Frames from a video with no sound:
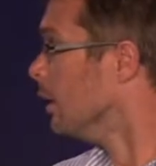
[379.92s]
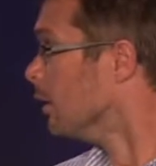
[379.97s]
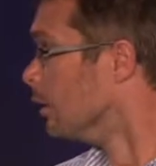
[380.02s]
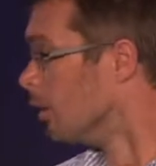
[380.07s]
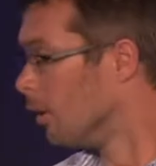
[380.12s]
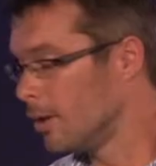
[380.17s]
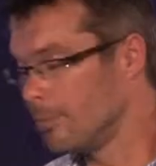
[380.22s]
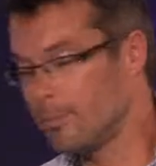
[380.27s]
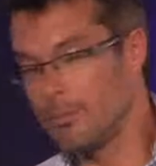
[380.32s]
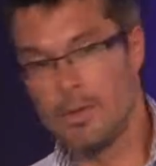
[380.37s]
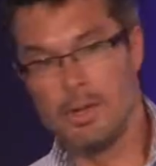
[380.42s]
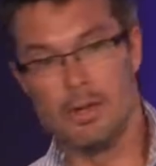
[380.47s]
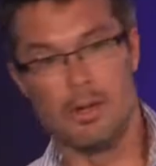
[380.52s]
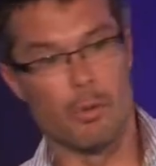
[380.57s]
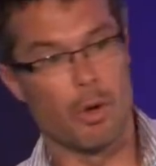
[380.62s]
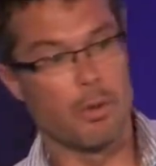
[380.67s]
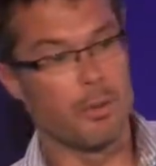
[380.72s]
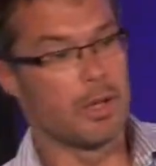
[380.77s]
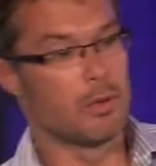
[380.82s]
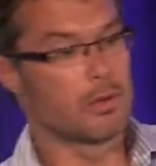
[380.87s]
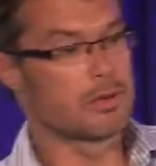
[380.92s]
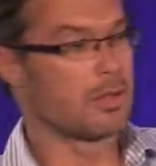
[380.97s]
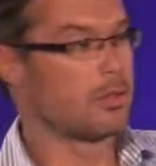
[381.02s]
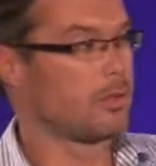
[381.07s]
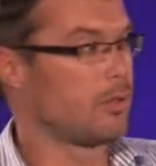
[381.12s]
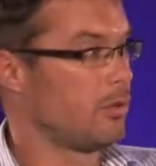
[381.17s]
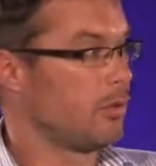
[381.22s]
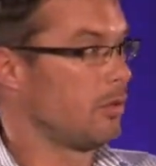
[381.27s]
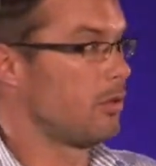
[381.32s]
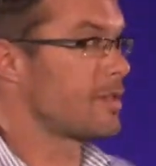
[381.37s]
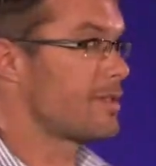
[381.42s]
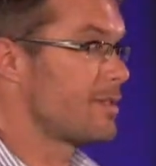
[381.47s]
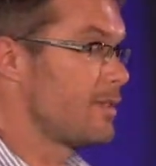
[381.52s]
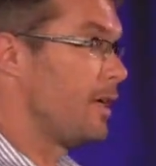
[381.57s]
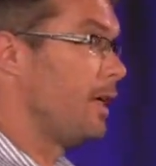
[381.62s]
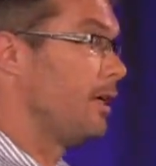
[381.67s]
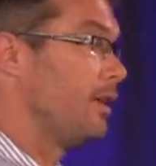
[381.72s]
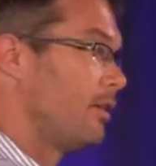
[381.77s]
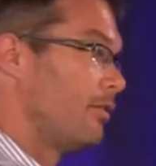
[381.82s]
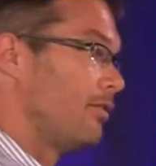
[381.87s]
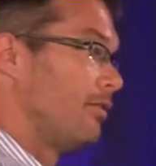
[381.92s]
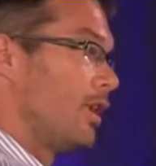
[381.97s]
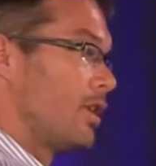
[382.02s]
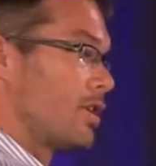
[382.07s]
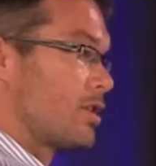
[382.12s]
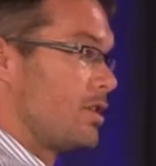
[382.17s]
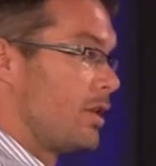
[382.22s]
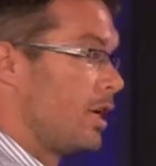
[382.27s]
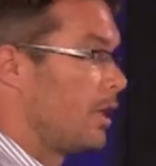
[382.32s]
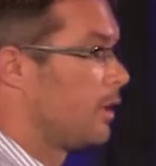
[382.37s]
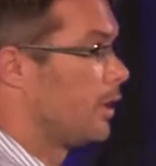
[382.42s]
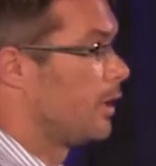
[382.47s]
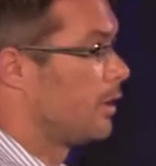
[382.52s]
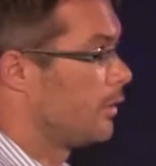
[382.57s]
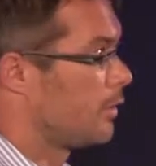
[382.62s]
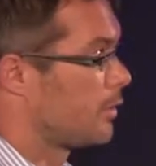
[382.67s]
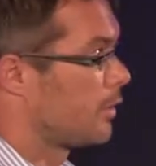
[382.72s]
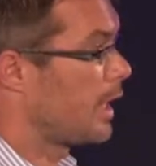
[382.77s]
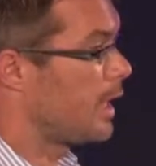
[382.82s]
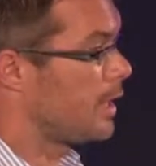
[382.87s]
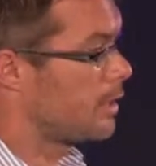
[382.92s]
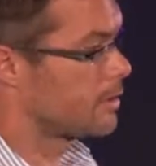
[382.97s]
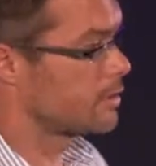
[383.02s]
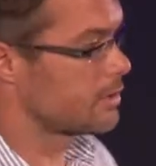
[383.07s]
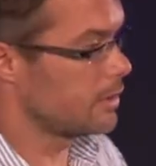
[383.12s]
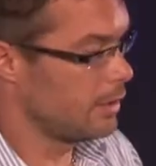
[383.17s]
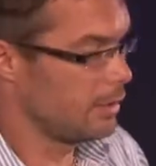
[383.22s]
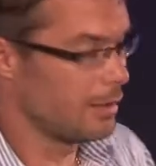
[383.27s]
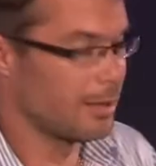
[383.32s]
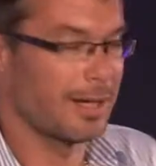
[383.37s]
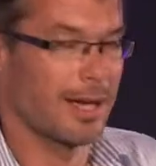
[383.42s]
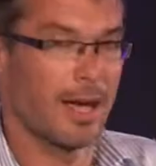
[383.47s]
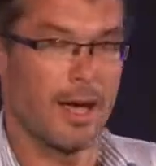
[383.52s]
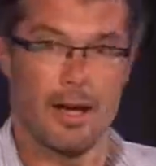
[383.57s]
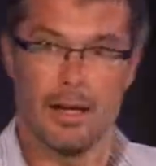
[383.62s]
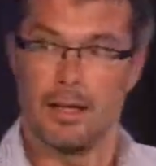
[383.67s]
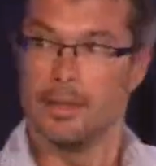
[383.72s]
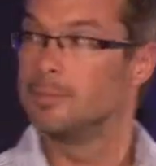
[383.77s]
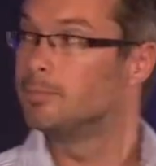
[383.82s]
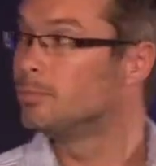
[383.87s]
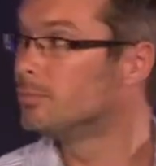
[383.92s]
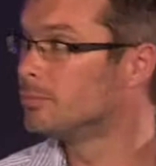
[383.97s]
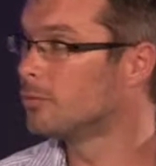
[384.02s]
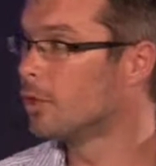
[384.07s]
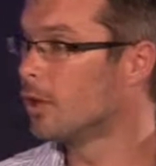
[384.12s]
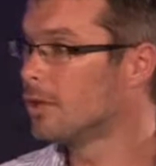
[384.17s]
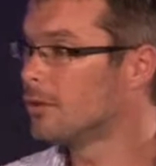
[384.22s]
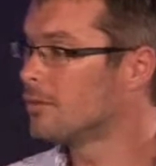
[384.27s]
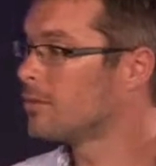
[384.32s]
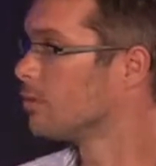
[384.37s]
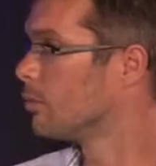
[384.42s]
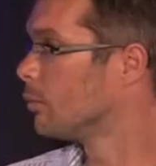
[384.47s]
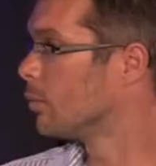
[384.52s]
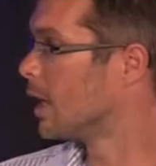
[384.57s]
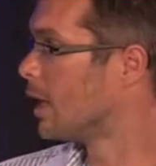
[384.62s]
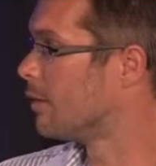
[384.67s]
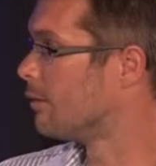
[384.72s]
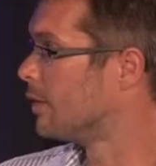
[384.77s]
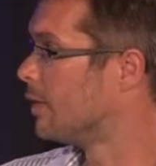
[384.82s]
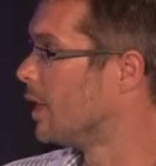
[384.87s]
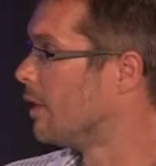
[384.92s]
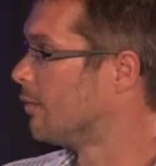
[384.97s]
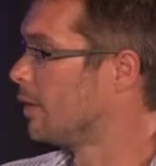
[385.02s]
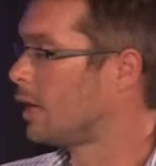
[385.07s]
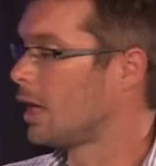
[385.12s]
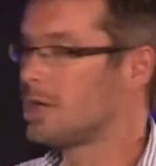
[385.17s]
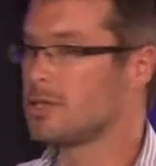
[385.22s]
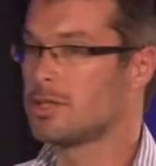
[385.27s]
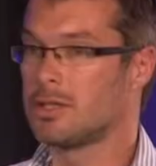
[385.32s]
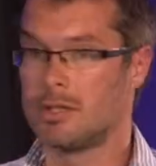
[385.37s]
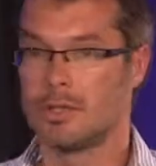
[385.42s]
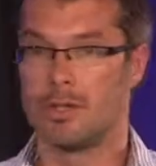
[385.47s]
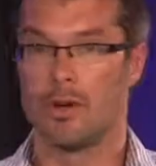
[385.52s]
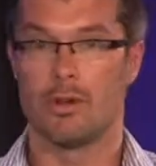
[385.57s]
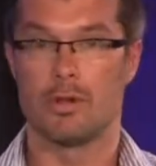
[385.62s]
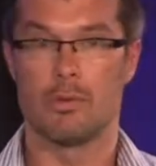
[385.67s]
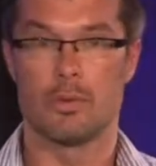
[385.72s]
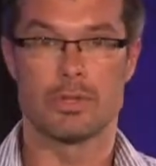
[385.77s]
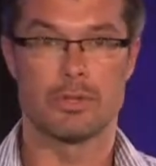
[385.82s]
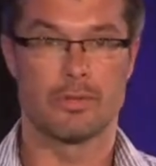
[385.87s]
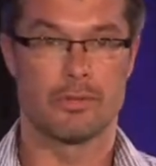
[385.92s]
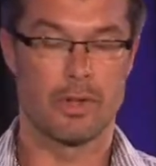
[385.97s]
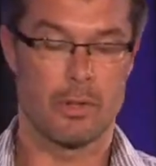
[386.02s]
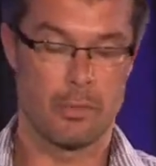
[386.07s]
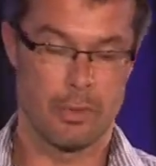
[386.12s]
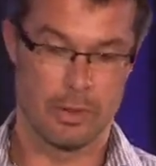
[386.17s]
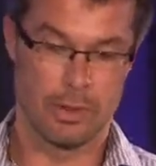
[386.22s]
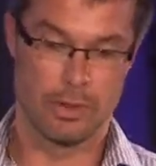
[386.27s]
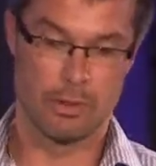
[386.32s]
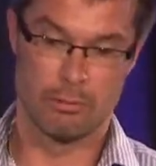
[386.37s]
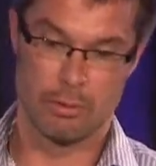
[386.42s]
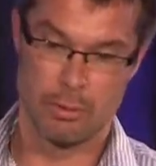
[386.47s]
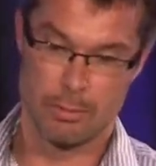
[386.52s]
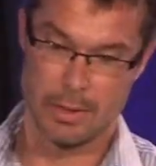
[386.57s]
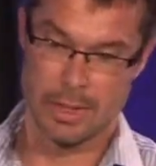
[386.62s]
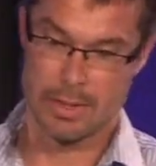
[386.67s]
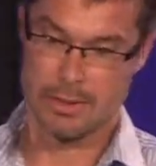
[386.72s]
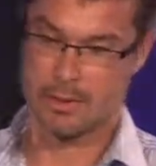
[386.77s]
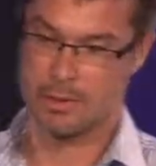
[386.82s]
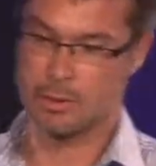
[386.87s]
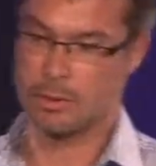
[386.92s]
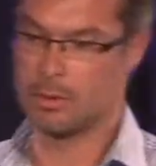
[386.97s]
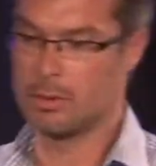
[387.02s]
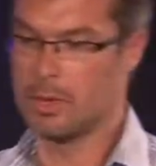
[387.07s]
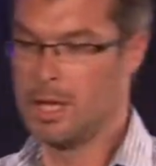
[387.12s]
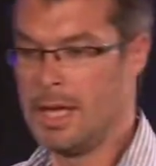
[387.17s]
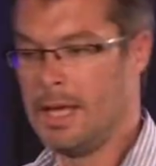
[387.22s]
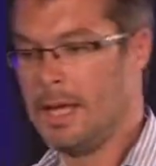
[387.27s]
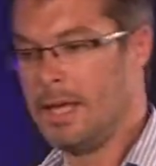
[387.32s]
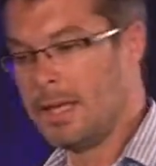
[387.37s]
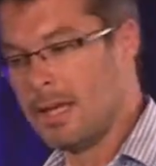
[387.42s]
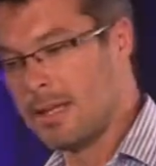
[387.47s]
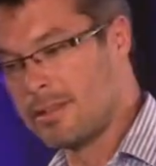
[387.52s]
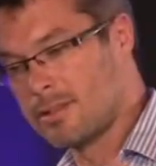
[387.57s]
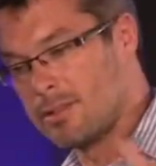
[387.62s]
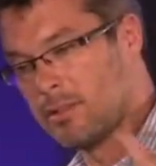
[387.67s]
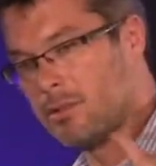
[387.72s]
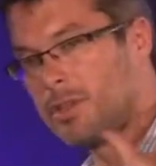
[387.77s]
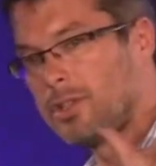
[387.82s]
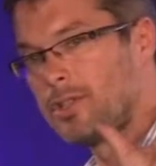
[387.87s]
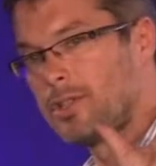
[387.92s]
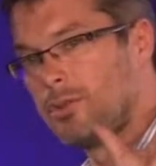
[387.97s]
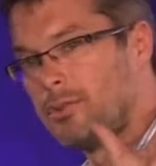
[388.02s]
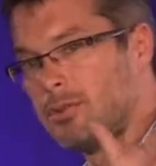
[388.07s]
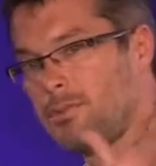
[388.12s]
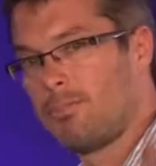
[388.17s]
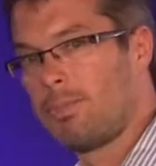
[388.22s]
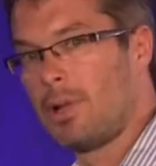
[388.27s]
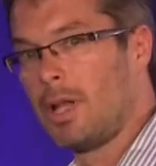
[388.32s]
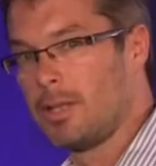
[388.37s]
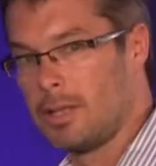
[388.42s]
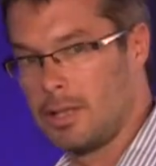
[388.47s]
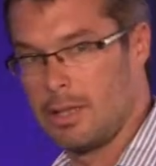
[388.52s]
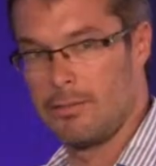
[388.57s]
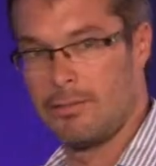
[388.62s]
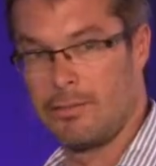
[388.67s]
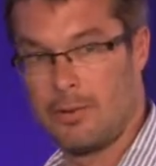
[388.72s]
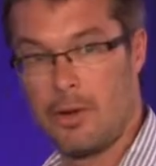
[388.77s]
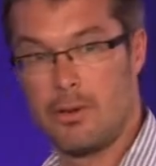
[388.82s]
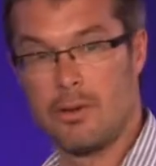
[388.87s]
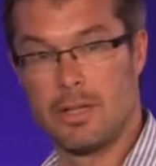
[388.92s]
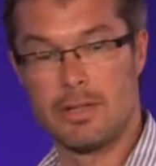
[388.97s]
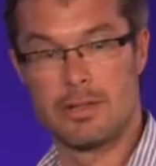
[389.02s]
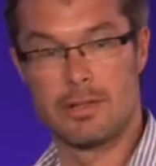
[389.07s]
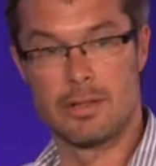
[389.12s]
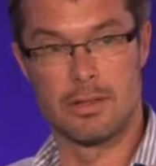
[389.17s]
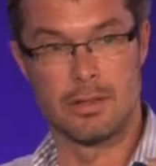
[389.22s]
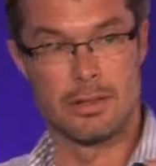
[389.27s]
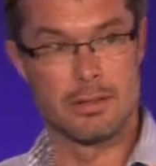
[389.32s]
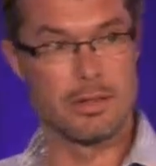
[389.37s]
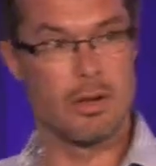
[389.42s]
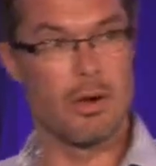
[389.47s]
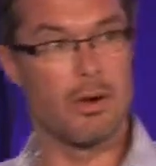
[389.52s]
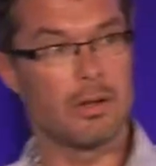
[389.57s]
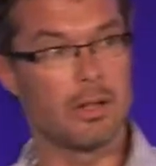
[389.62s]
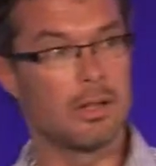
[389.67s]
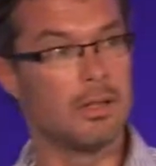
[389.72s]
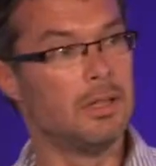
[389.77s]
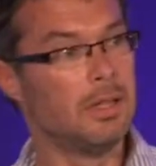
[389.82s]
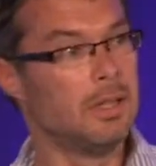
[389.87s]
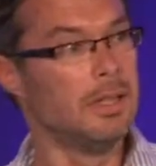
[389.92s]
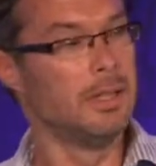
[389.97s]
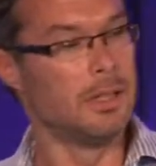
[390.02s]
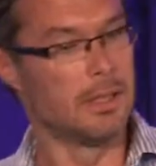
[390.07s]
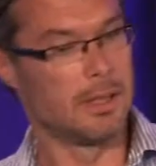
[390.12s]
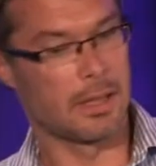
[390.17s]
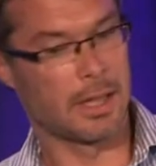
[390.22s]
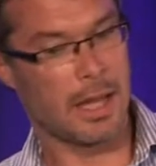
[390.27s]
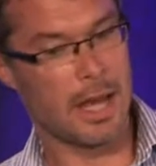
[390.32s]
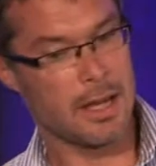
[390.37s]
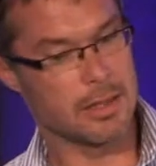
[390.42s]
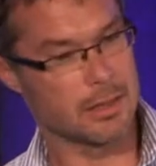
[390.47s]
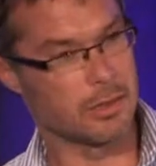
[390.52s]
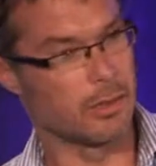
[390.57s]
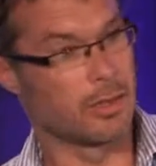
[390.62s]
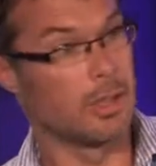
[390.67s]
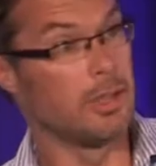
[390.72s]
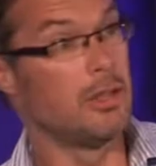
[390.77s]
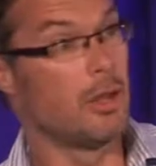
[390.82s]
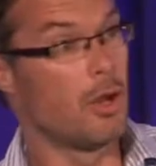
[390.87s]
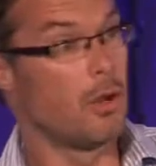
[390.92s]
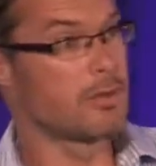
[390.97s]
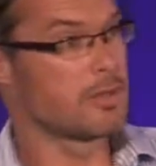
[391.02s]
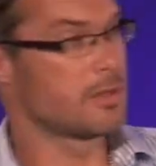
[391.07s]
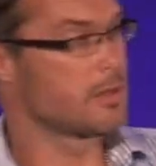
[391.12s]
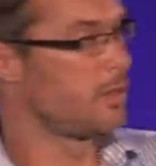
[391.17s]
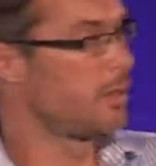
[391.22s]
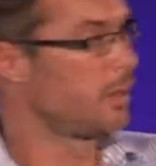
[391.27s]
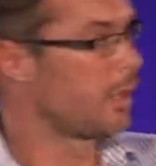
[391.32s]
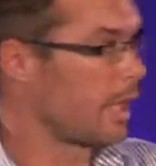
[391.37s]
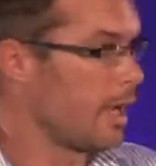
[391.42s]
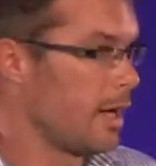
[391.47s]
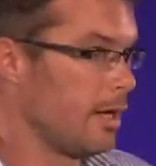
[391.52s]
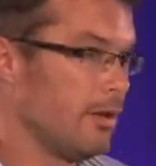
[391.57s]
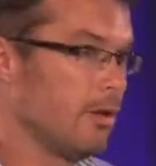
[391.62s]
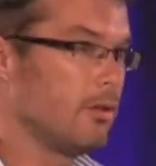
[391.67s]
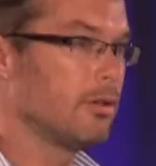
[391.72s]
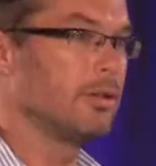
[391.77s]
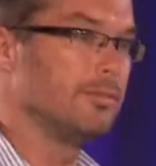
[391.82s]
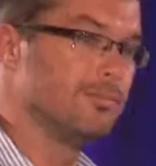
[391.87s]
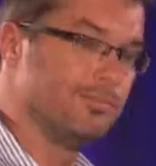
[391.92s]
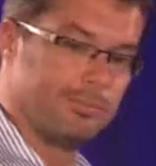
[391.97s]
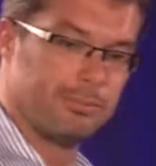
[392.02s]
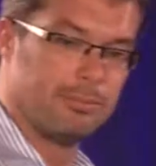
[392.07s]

Right? Now what we also do to extend the functionality is in the car, right? So we have a navigation dock, which I've got one in the room next door. As soon as you plug your phone into the dock, the car dock, it knows it's in a car dock.